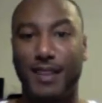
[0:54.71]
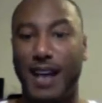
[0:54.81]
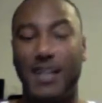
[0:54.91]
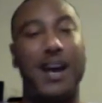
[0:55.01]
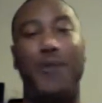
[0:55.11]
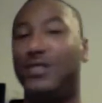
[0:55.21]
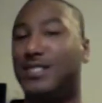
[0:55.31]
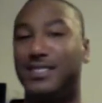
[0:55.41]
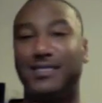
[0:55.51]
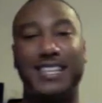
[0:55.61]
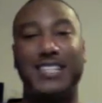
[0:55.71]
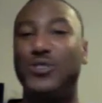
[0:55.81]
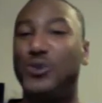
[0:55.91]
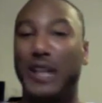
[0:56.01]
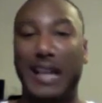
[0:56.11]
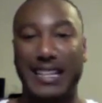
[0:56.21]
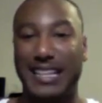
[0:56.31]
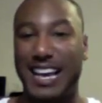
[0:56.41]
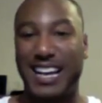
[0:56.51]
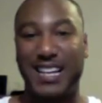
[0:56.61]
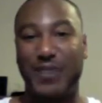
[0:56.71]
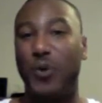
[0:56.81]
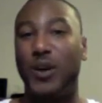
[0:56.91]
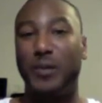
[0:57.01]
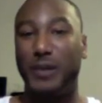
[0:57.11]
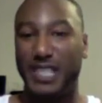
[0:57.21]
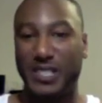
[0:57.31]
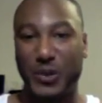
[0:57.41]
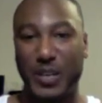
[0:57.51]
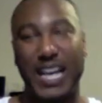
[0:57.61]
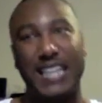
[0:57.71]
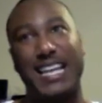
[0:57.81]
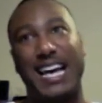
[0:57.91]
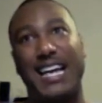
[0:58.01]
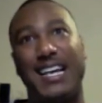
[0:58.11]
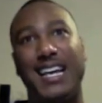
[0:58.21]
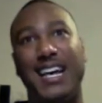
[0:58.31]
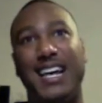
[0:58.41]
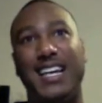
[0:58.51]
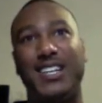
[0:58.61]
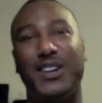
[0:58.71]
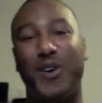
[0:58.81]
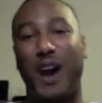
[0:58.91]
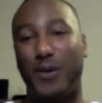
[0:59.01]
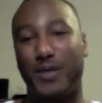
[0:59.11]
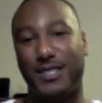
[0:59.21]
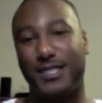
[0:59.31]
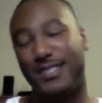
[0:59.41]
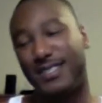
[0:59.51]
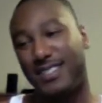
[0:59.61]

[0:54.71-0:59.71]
I wasn't into it like that. I didn't want to be into it like that. I was,